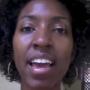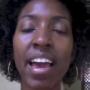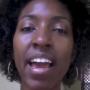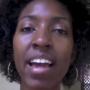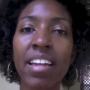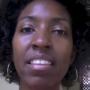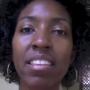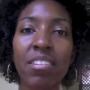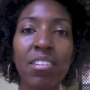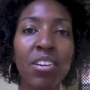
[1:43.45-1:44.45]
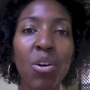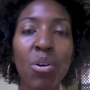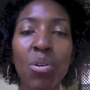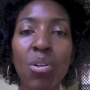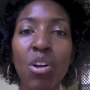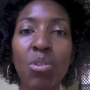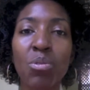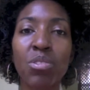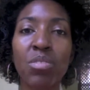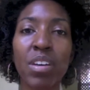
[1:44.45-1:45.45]
and there are a whole
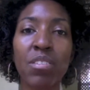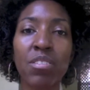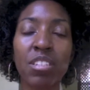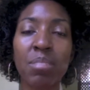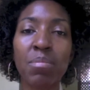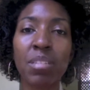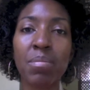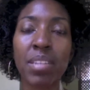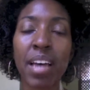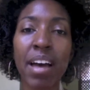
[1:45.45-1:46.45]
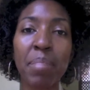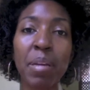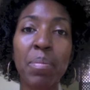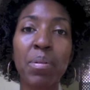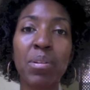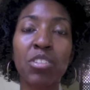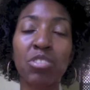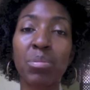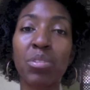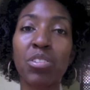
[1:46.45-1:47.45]
host of other symptoms that people
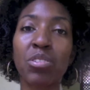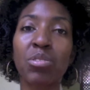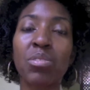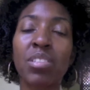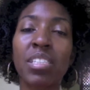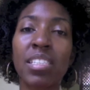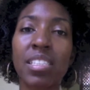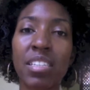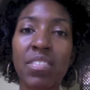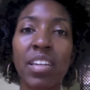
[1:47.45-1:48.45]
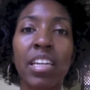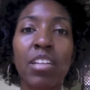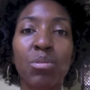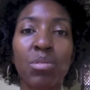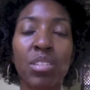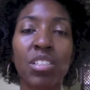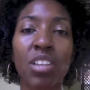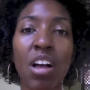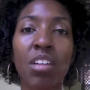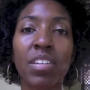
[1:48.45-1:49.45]
attribute to gluten sensitivity, gluten
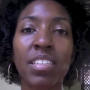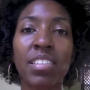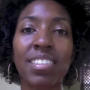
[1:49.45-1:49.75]
intolerance.